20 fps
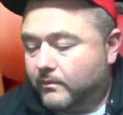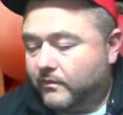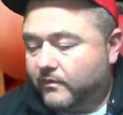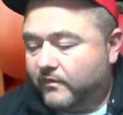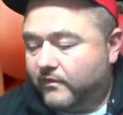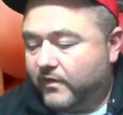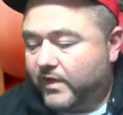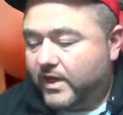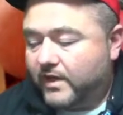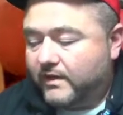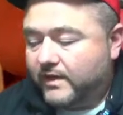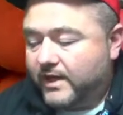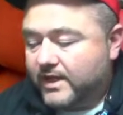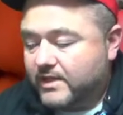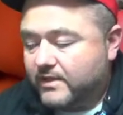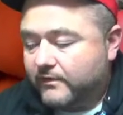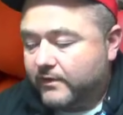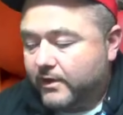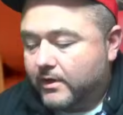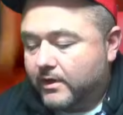Vinny
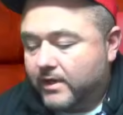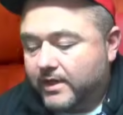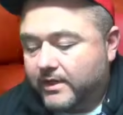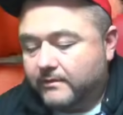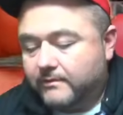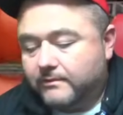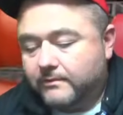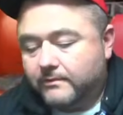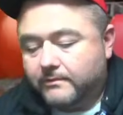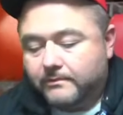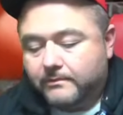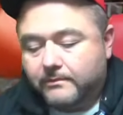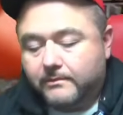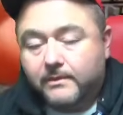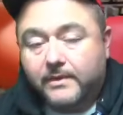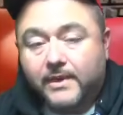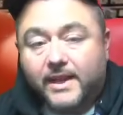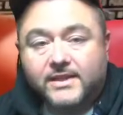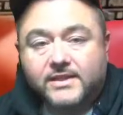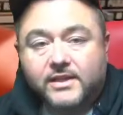Testaverde.
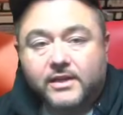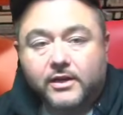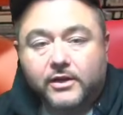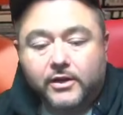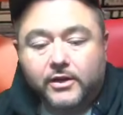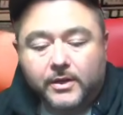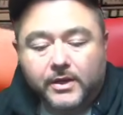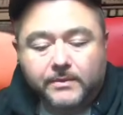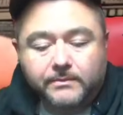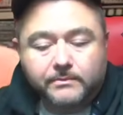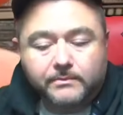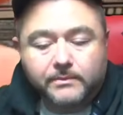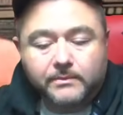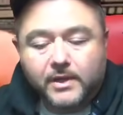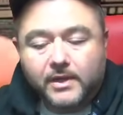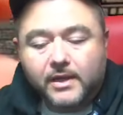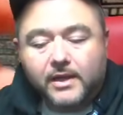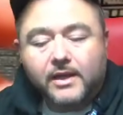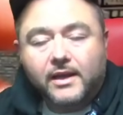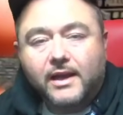That's going to do it.
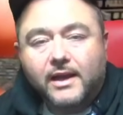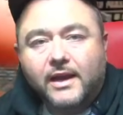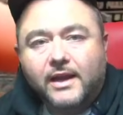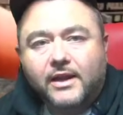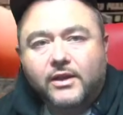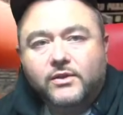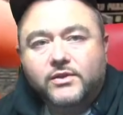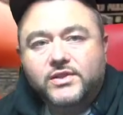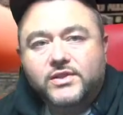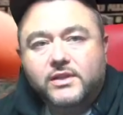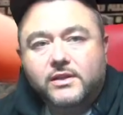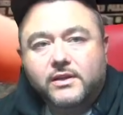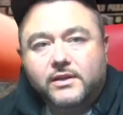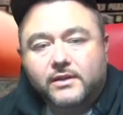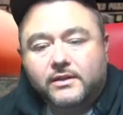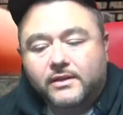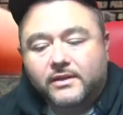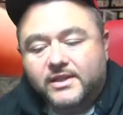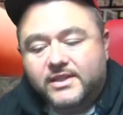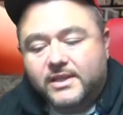Got to get used to
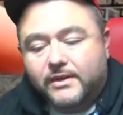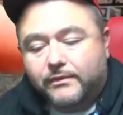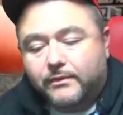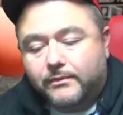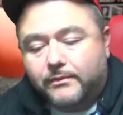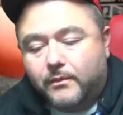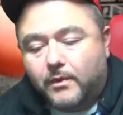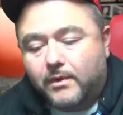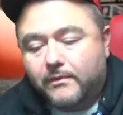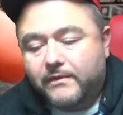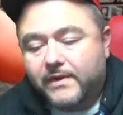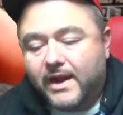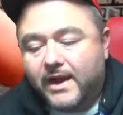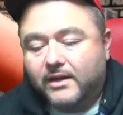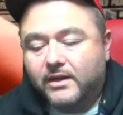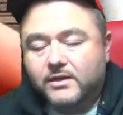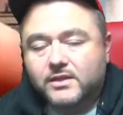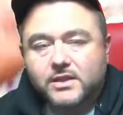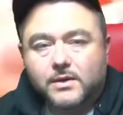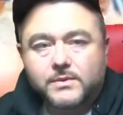these different form
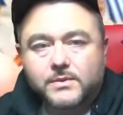factors. I was